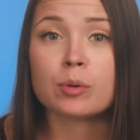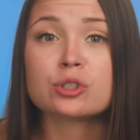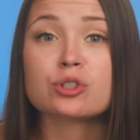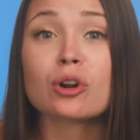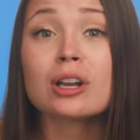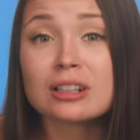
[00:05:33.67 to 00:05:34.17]

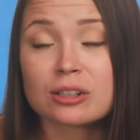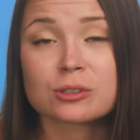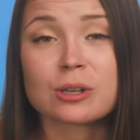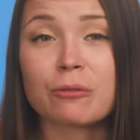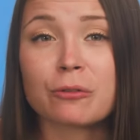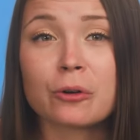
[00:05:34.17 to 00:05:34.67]
But during their
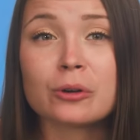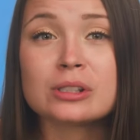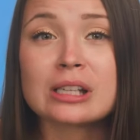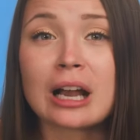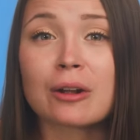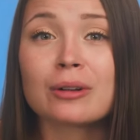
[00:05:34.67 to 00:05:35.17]
scuffle,
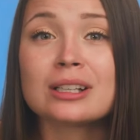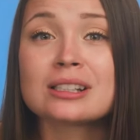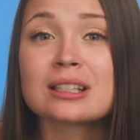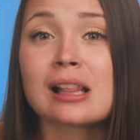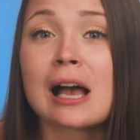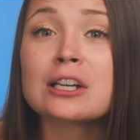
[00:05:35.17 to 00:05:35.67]
Zachary
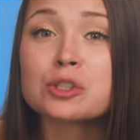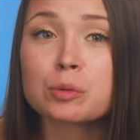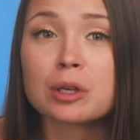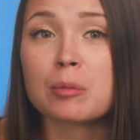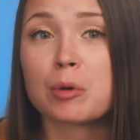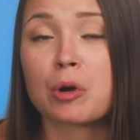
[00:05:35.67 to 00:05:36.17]
slashed
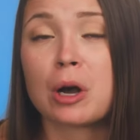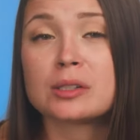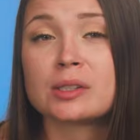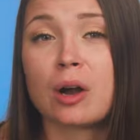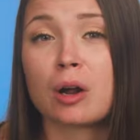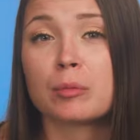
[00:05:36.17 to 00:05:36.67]
William
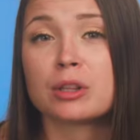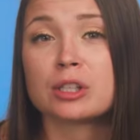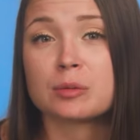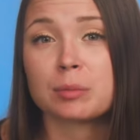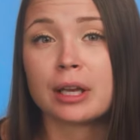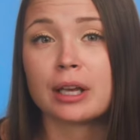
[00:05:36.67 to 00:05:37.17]
across the arm with
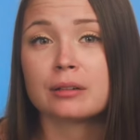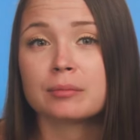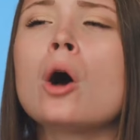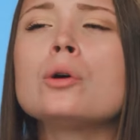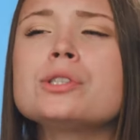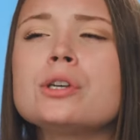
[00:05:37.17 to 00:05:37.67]
his blade.
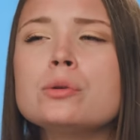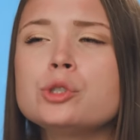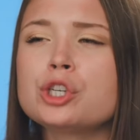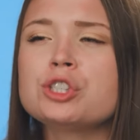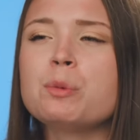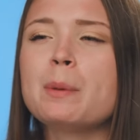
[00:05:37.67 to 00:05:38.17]
Also,
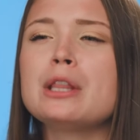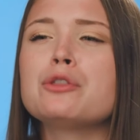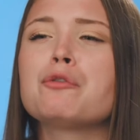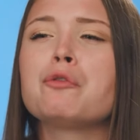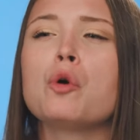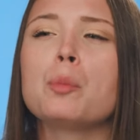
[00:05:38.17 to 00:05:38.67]
just to paint
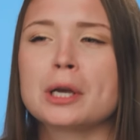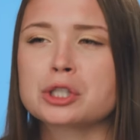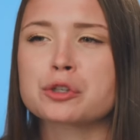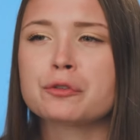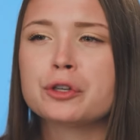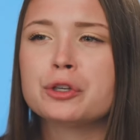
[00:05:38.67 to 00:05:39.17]
the full
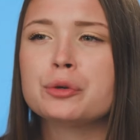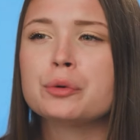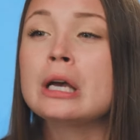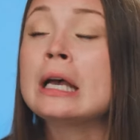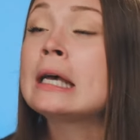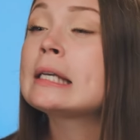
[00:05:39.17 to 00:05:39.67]
picture for
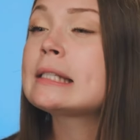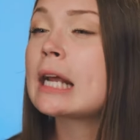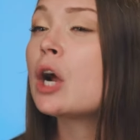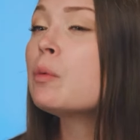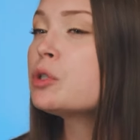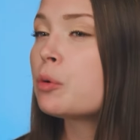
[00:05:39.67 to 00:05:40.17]
you,
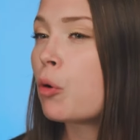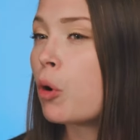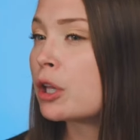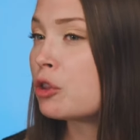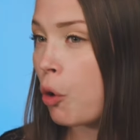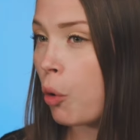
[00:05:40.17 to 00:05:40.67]
Sarah was
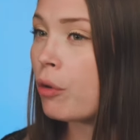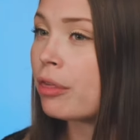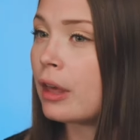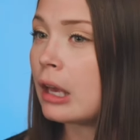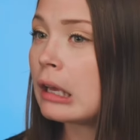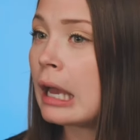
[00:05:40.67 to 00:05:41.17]
recording the whole
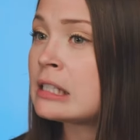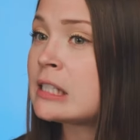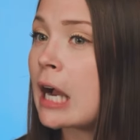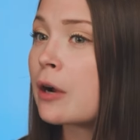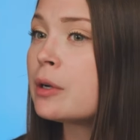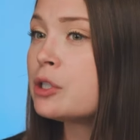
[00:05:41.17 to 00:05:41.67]
thing, and
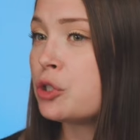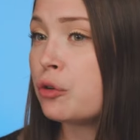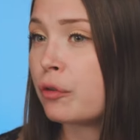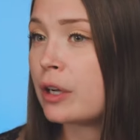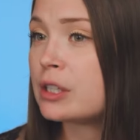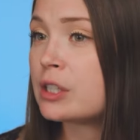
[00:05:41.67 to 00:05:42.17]
Zachary's two
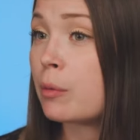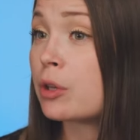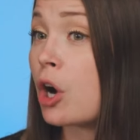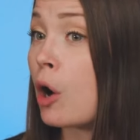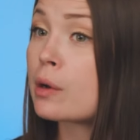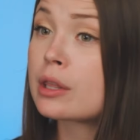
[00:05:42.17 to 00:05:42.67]
friends that were in
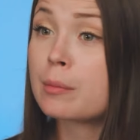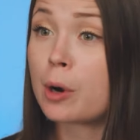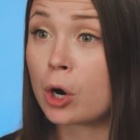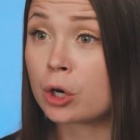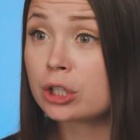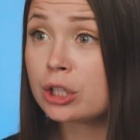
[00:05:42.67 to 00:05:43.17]
the car with him
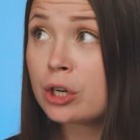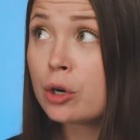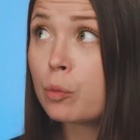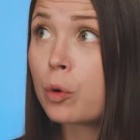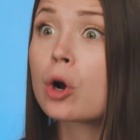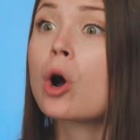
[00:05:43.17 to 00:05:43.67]

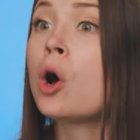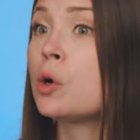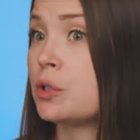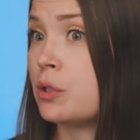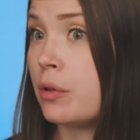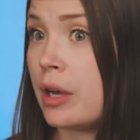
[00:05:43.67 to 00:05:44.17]
earlier were
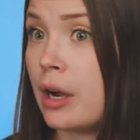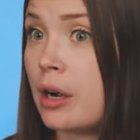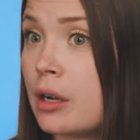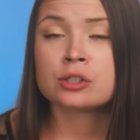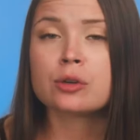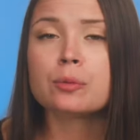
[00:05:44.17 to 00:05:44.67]
also there.
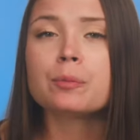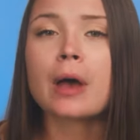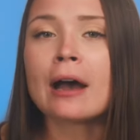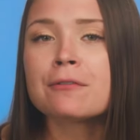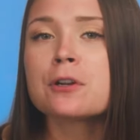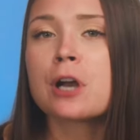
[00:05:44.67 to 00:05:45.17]
So
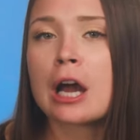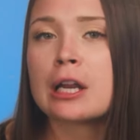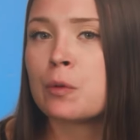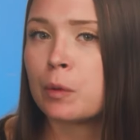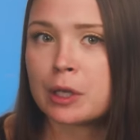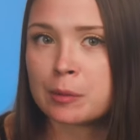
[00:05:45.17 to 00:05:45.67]
after cutting
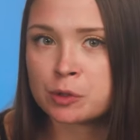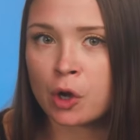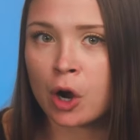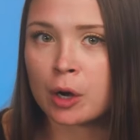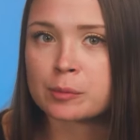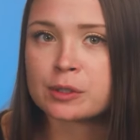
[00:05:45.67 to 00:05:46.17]
cutting William's
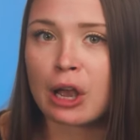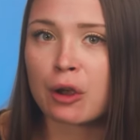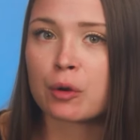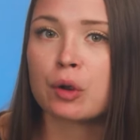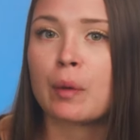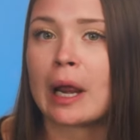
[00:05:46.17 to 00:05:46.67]
arm,
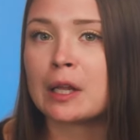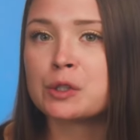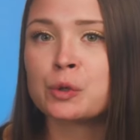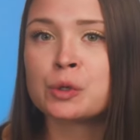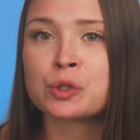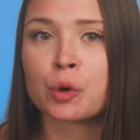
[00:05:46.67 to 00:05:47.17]
Zachary ran
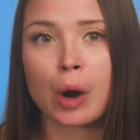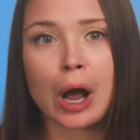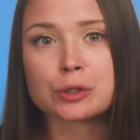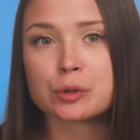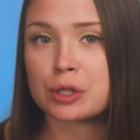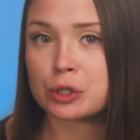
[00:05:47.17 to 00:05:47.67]
into his
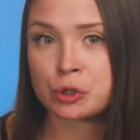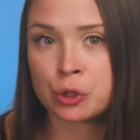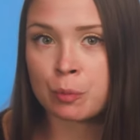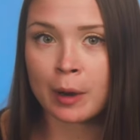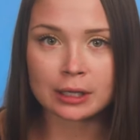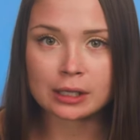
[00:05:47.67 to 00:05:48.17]
garage with his
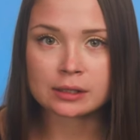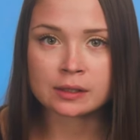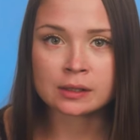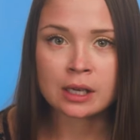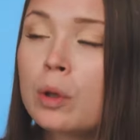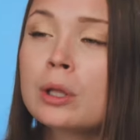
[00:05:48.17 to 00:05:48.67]
two
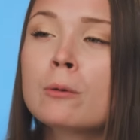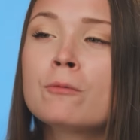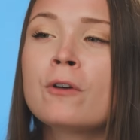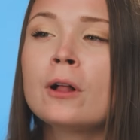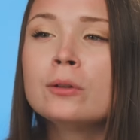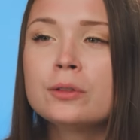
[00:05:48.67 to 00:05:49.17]
buddies. William
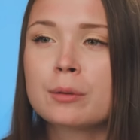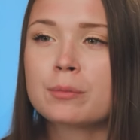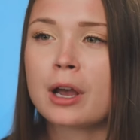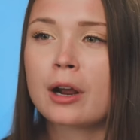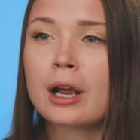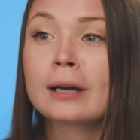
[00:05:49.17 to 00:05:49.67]
followed them
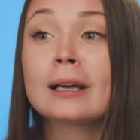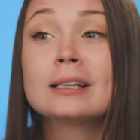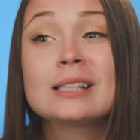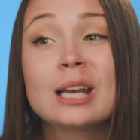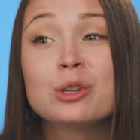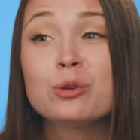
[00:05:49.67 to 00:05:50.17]
there and
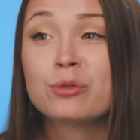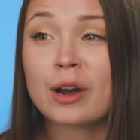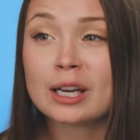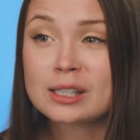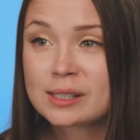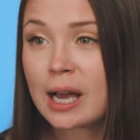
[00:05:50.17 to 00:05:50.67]
continued
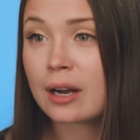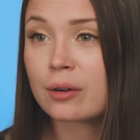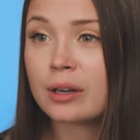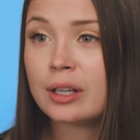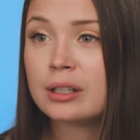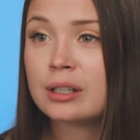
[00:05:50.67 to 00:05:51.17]
fighting Zachary.